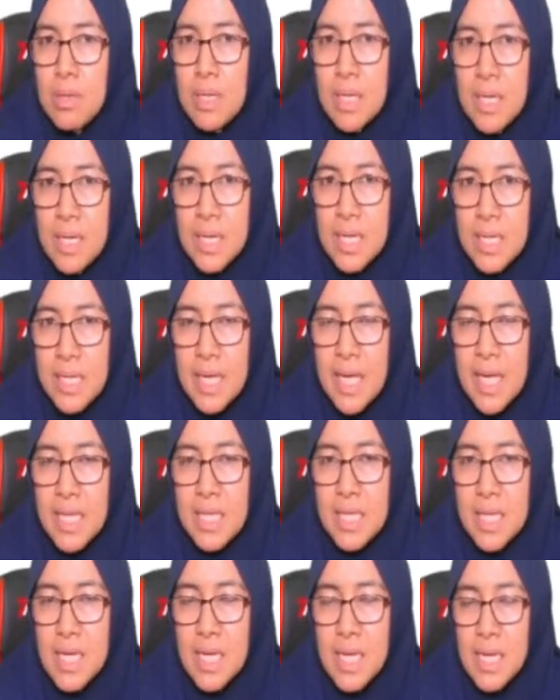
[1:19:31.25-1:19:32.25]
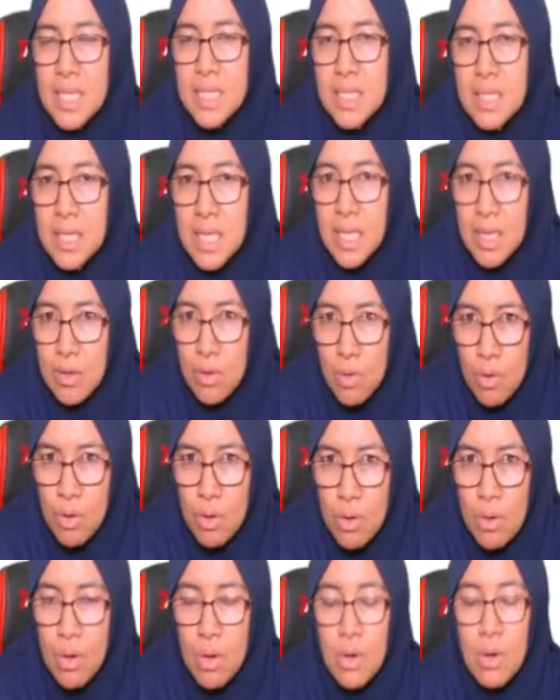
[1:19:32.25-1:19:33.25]
in this case D is 0,
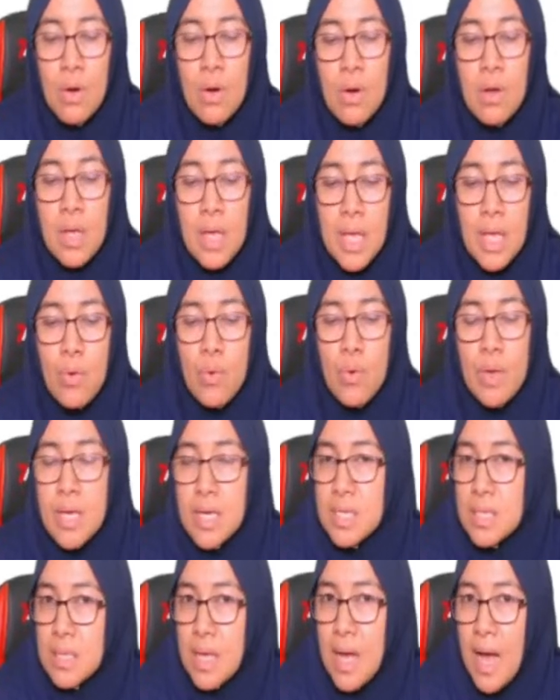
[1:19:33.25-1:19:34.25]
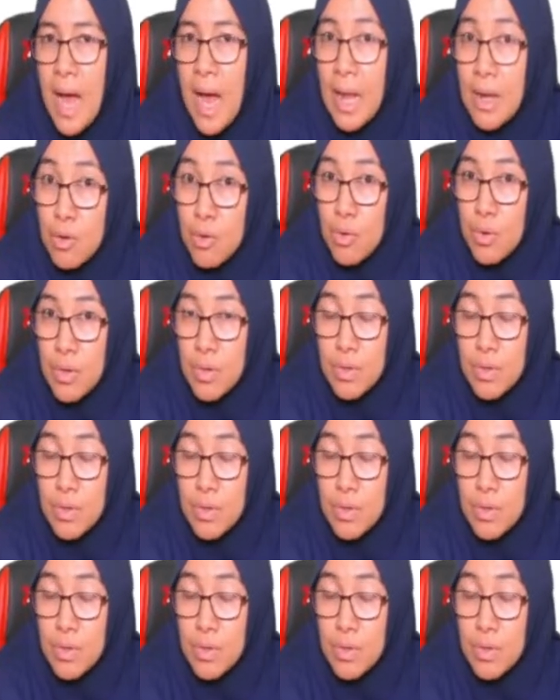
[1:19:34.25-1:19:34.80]
Q is unknown.